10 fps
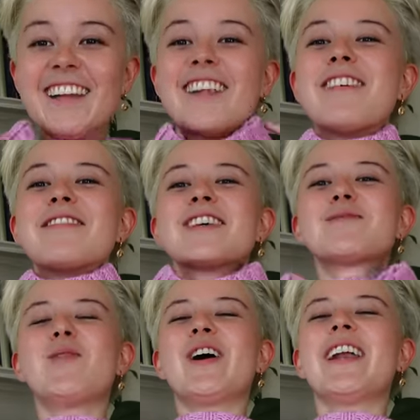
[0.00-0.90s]
I love
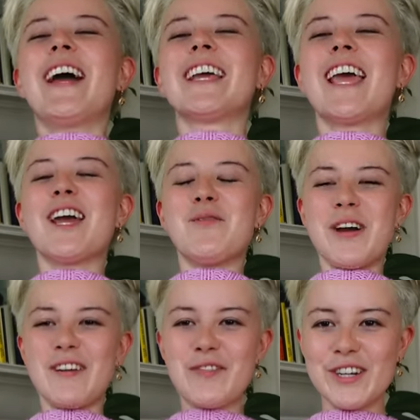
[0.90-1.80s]
this one. I can't
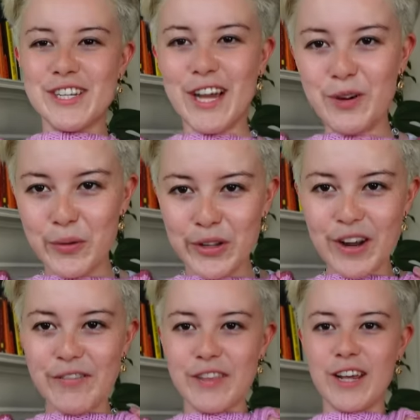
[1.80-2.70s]
wait for it to get cool
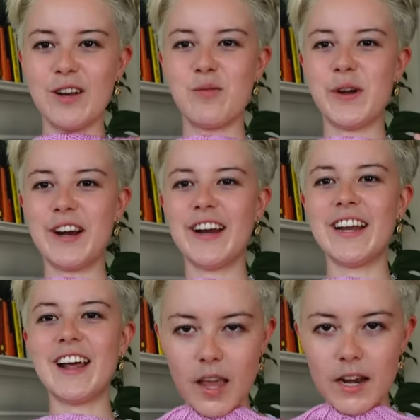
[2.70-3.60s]
enough that I can wear
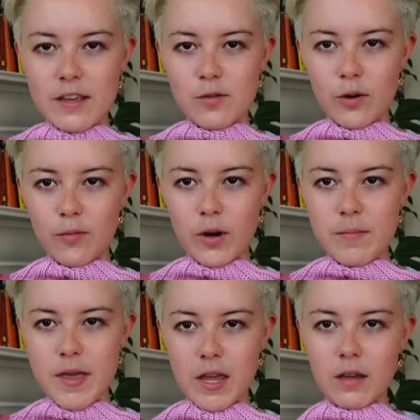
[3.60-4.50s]
it. And I sort of want to
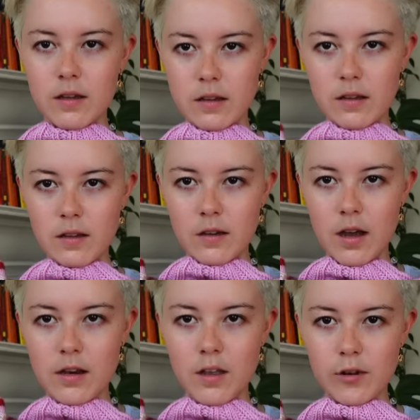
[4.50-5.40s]
make
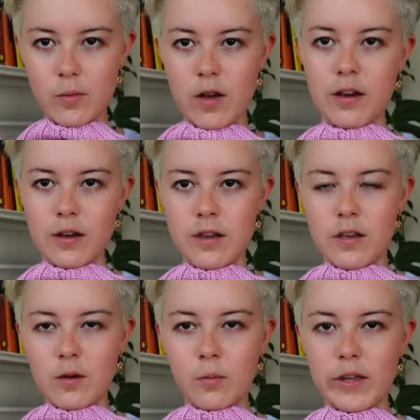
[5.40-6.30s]
another one
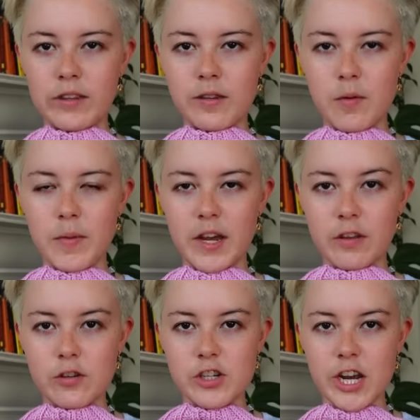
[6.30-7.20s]
with some of my
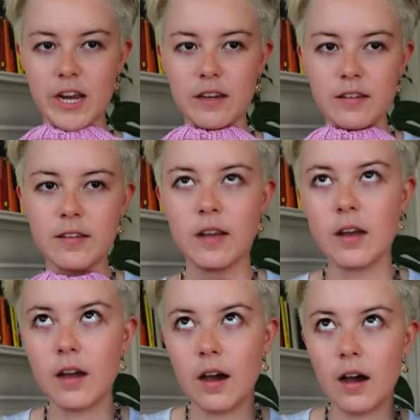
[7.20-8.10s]
other shades
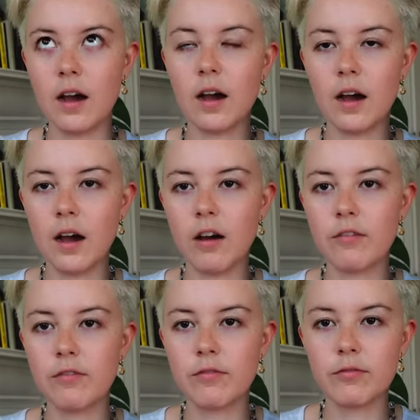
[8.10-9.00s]

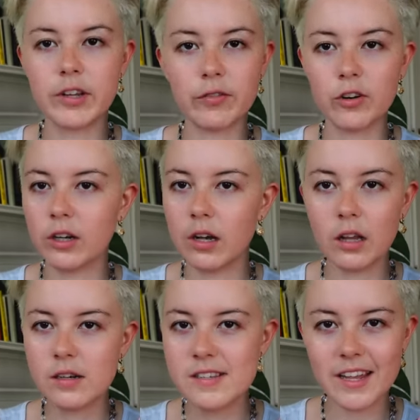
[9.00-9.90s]
of different
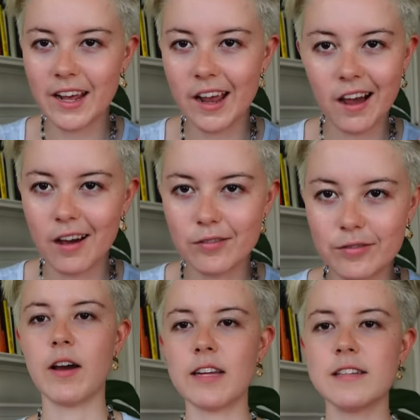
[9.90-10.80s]
colors that I have.
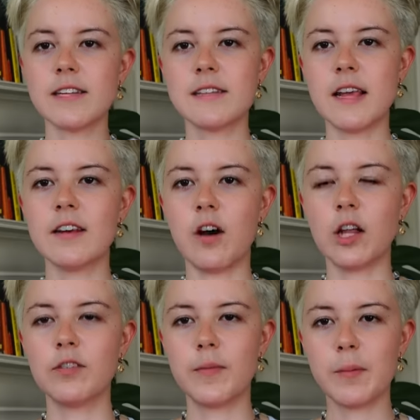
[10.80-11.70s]
I did send
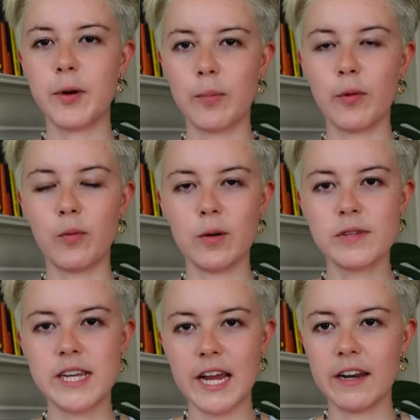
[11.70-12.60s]
all of my purple
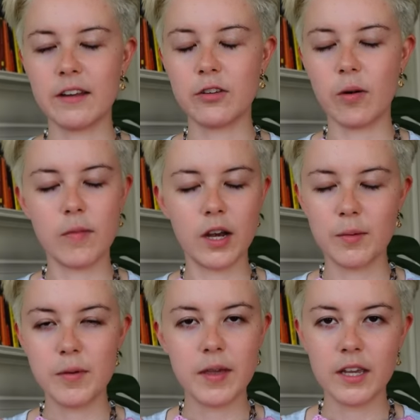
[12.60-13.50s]
worms to Aiden, so I'm not going
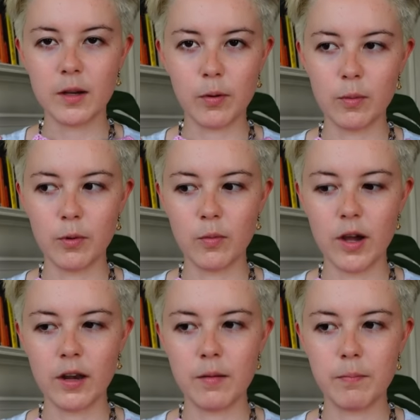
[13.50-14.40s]
to be making a purple
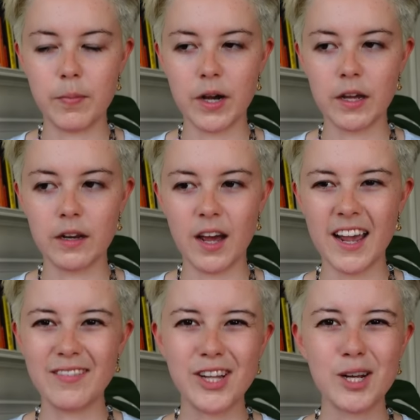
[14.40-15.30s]
one, but I
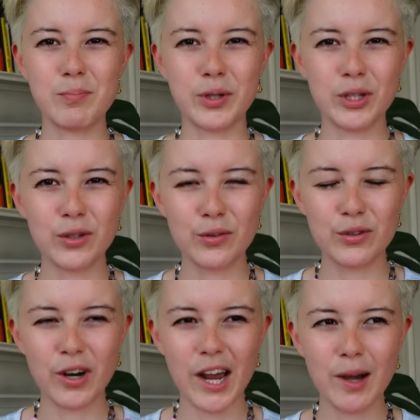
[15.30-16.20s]
have a lot of blue
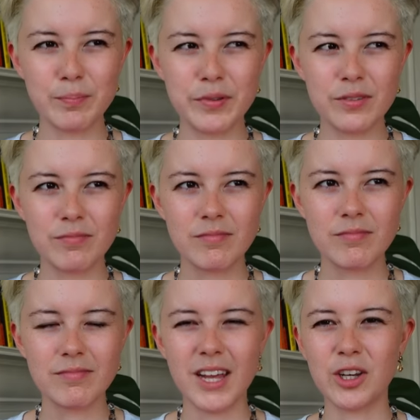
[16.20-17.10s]
scraps
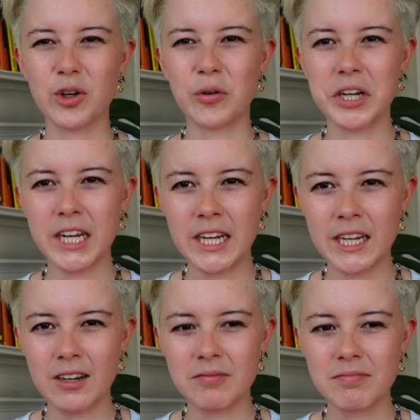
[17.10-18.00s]
and
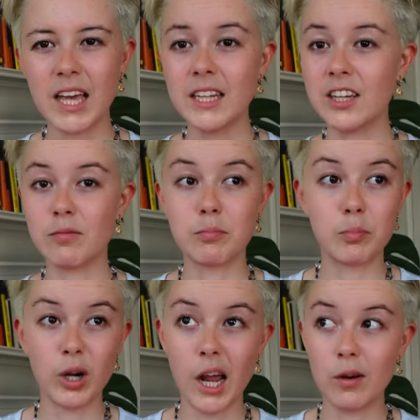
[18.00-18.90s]
green and like
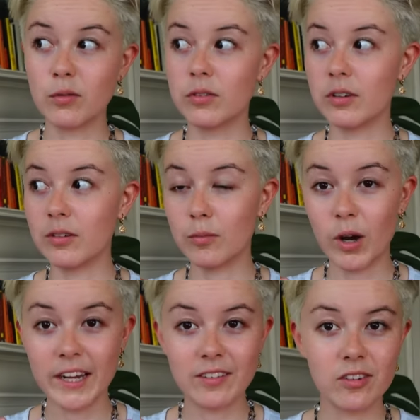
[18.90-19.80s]
browns and
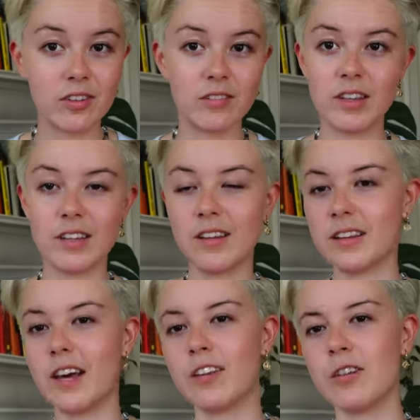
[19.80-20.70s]
whites and things
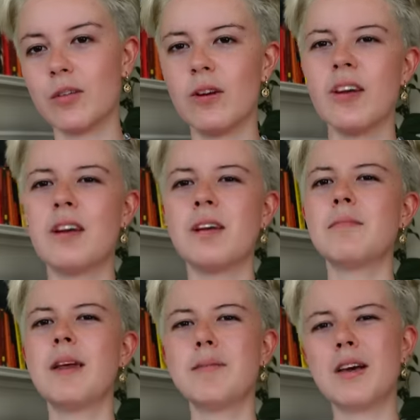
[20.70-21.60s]
like that. So
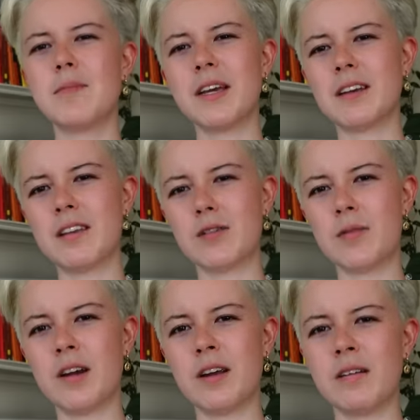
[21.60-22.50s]
maybe I'll make another
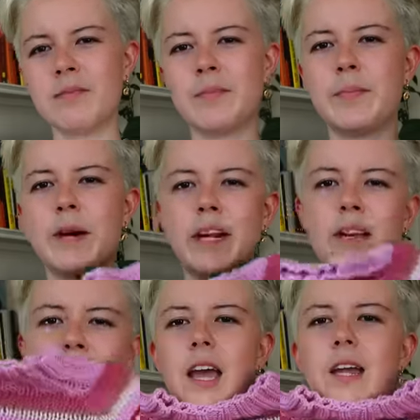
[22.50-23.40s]
one. But
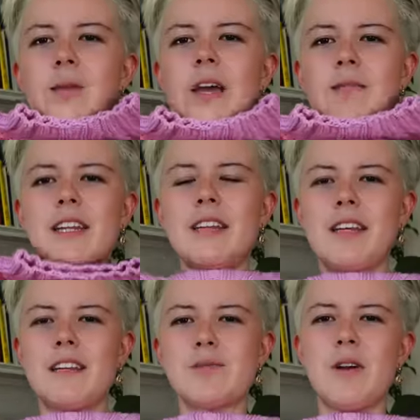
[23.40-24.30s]
anyway, I really
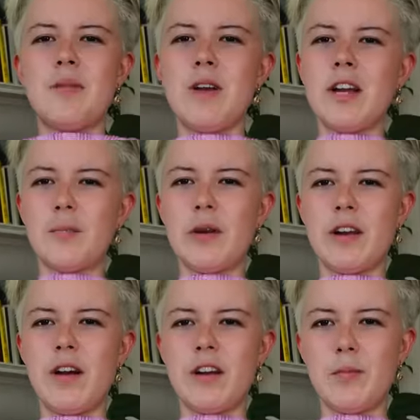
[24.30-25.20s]
like this one. I'm not gonna put it
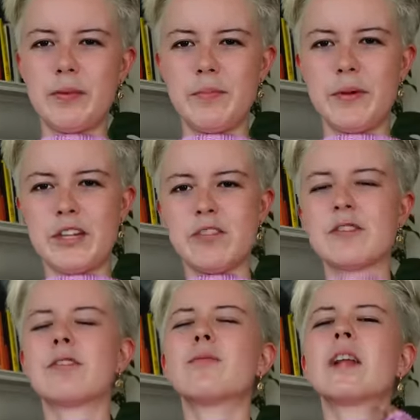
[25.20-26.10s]
on. I'll put some
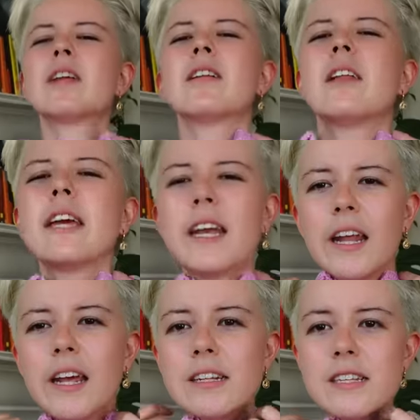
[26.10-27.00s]
pictures of what I look like in
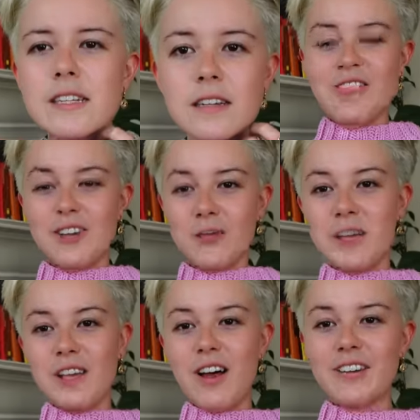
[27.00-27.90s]
it. Took
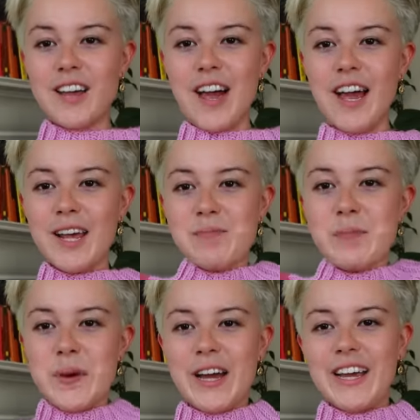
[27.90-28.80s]
me a long
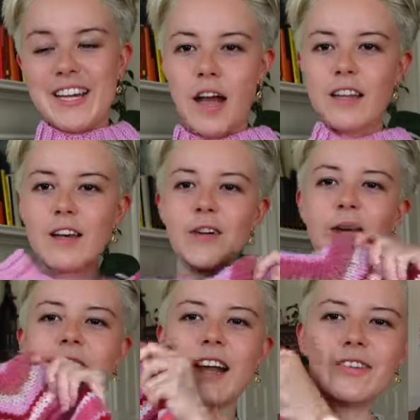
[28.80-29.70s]
time, but I love
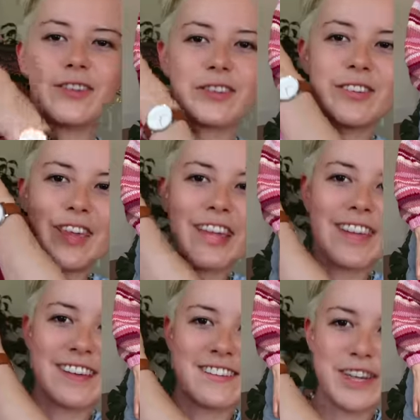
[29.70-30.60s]
how it kind of looks like
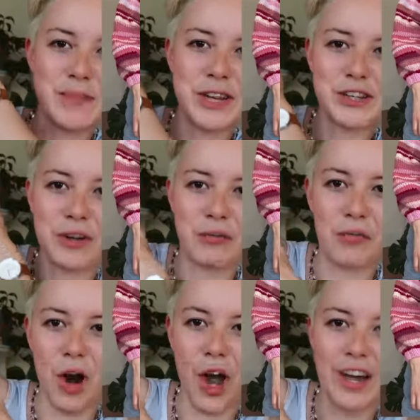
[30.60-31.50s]
a sedimentary
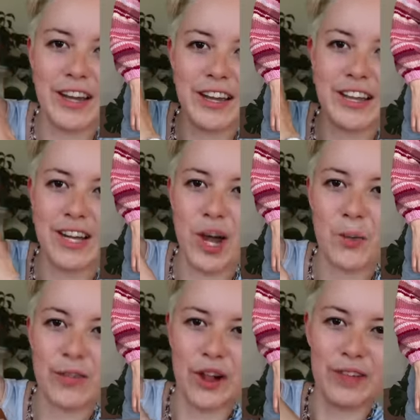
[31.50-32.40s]
rock, you know,
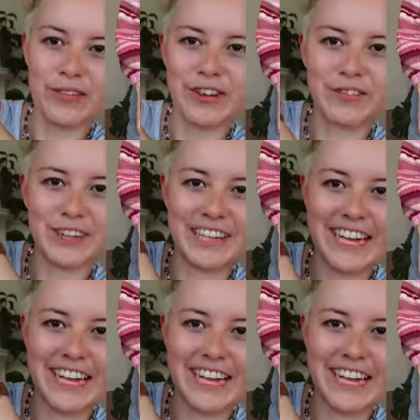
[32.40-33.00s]
with all of the different